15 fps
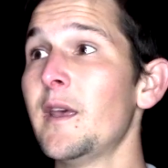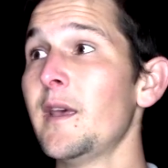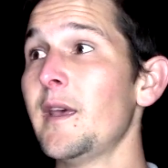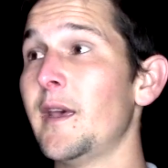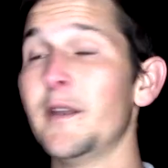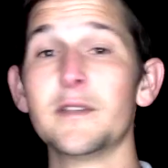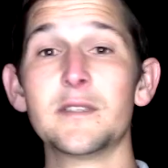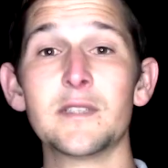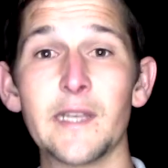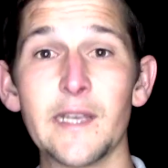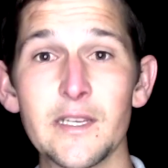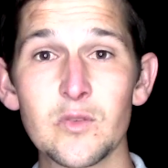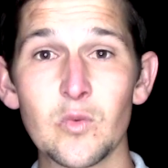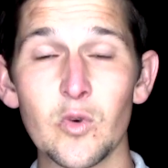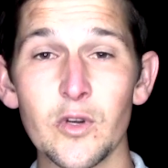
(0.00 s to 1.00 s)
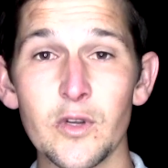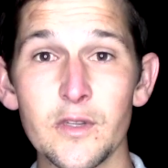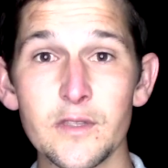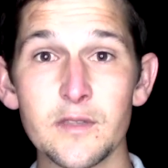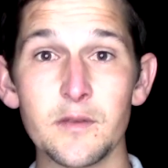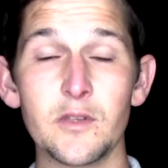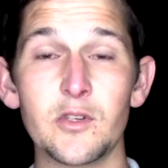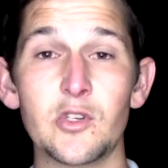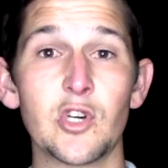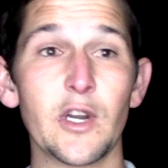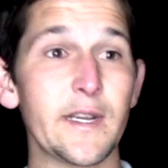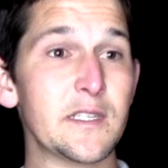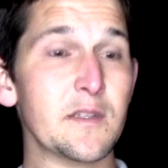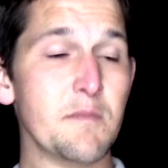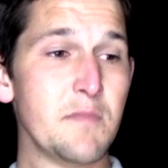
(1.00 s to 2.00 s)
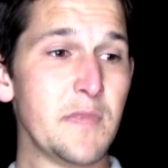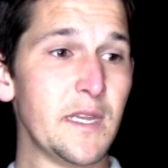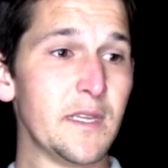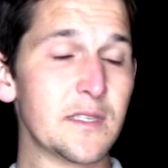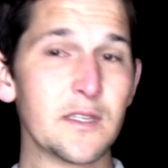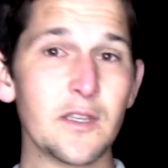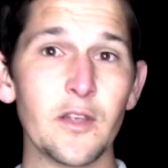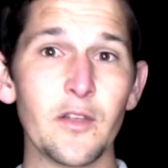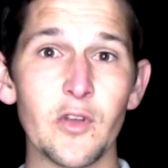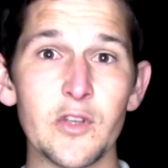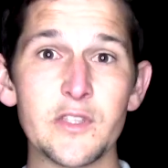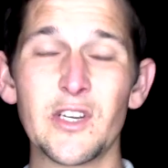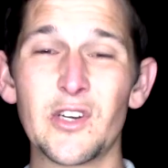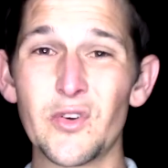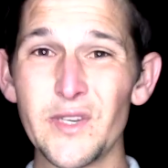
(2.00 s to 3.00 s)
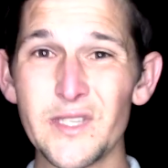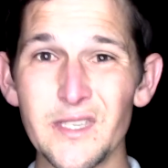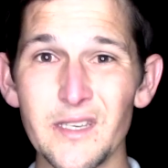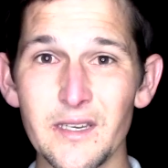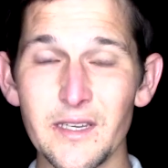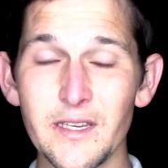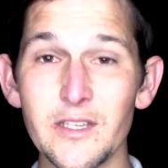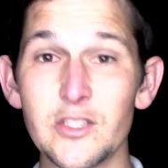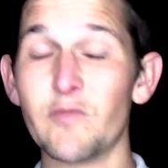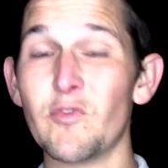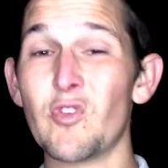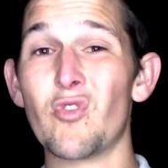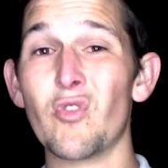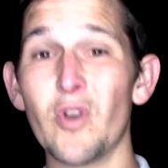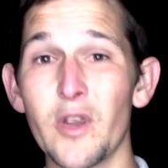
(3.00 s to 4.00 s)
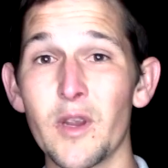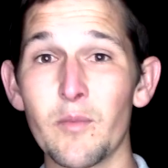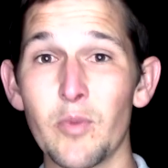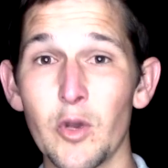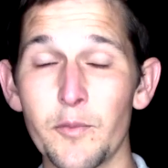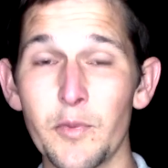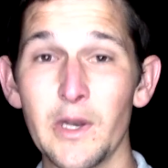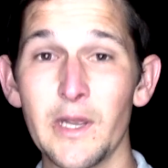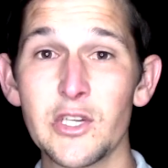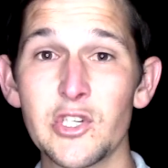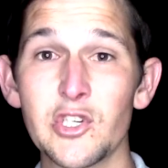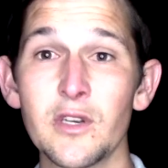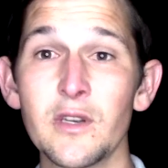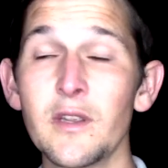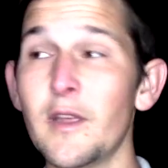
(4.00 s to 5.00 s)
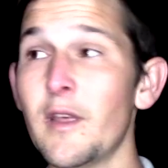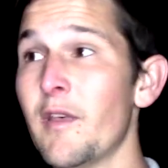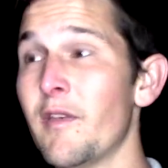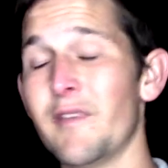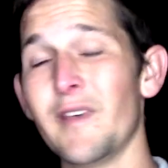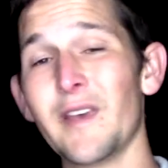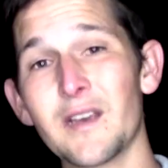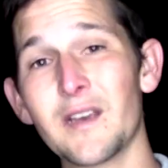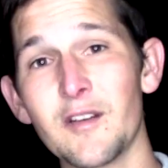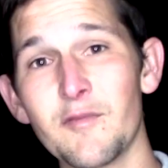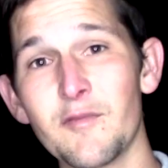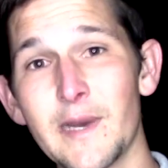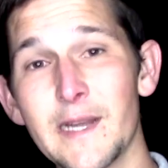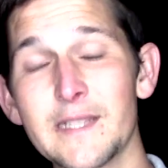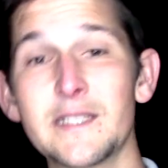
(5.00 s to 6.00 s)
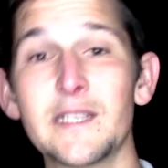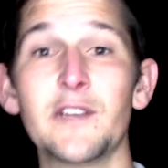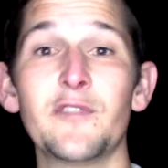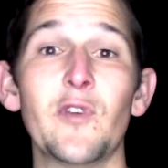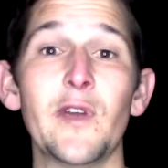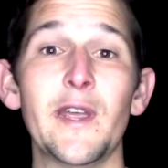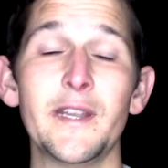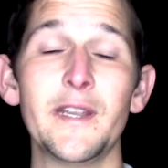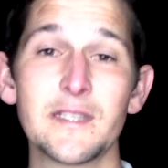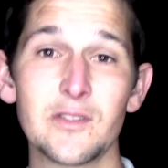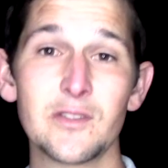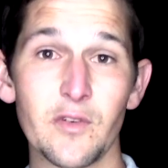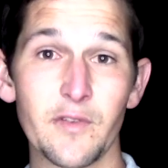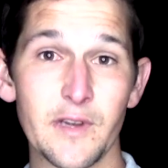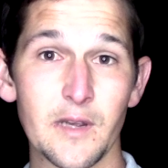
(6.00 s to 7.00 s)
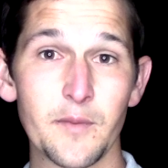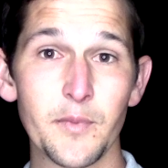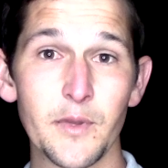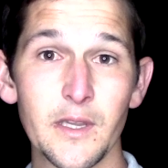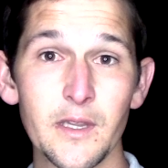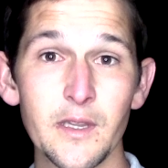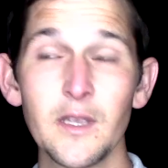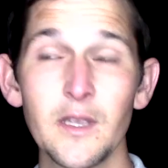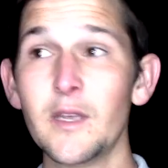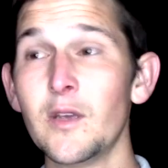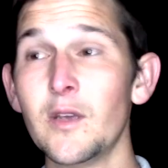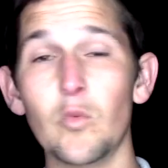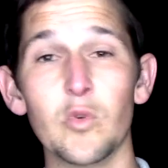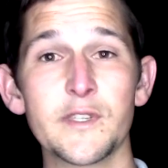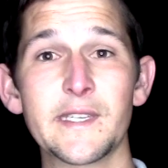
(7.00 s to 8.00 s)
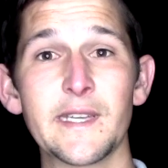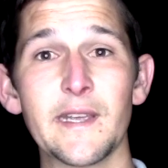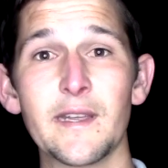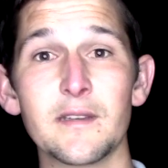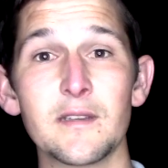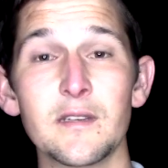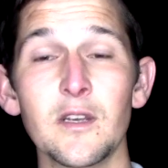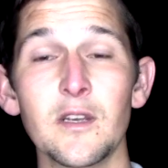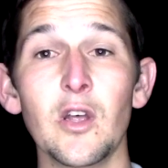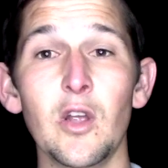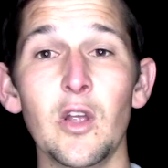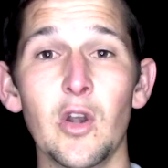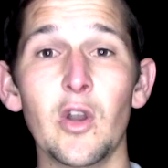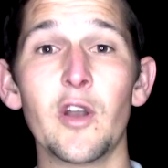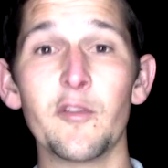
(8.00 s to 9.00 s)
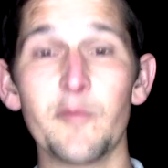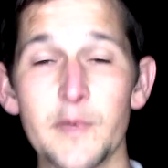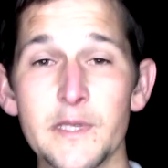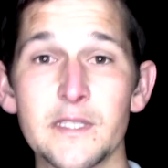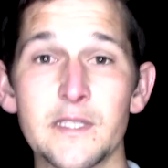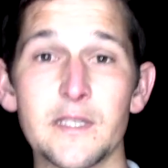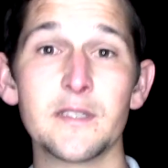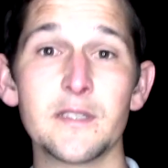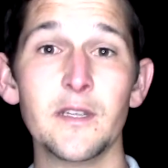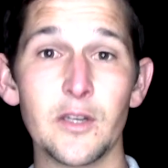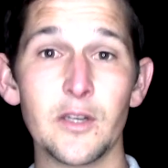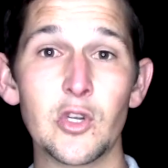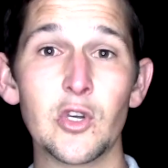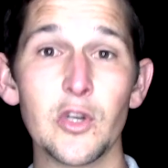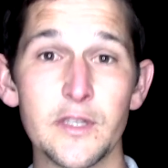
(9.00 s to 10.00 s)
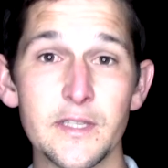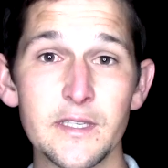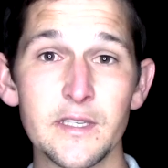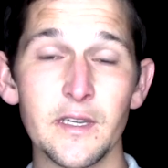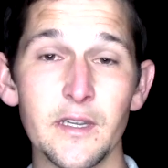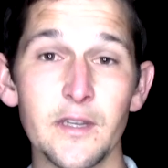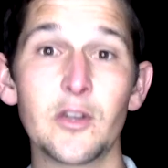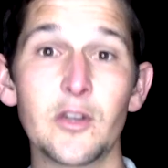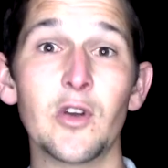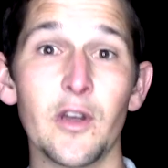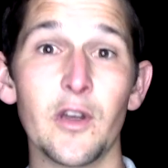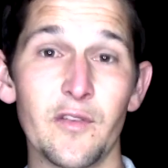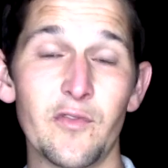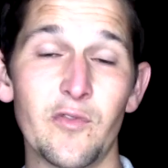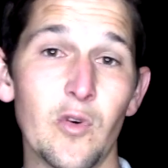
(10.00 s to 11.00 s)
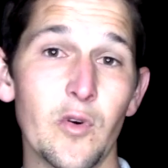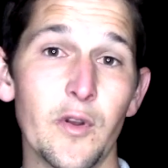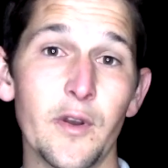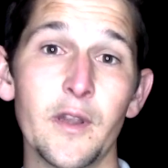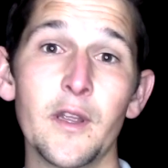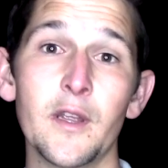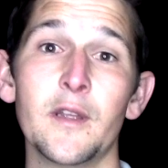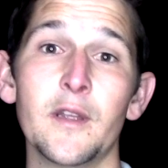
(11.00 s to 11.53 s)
And in today's world, trying to meet those increasing needs of a growing population, that kind of mindset for any sort of company will stand a lot of businesses in good stead going forward.